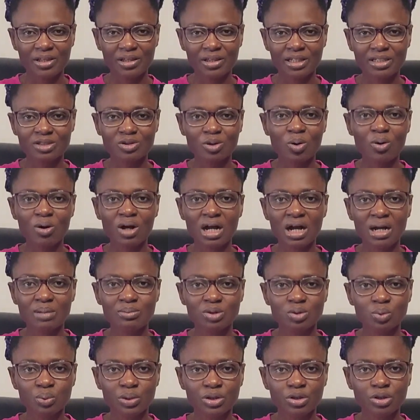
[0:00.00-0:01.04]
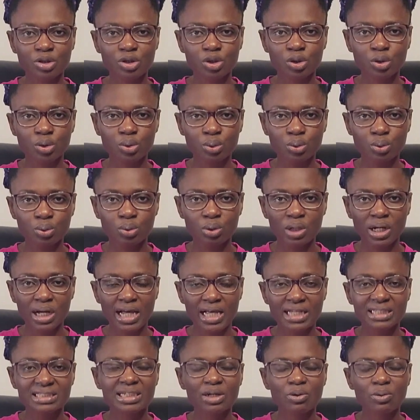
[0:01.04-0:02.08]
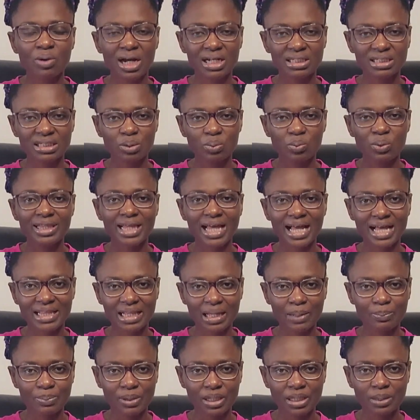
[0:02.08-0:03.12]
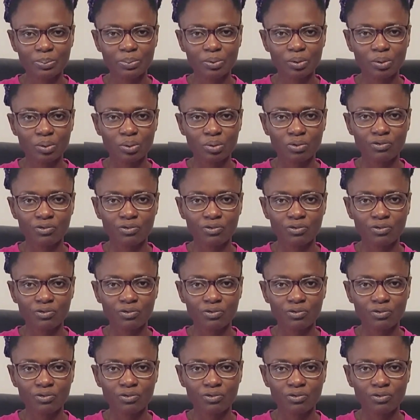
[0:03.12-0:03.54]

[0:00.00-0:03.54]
This all comes with you interacting with other people.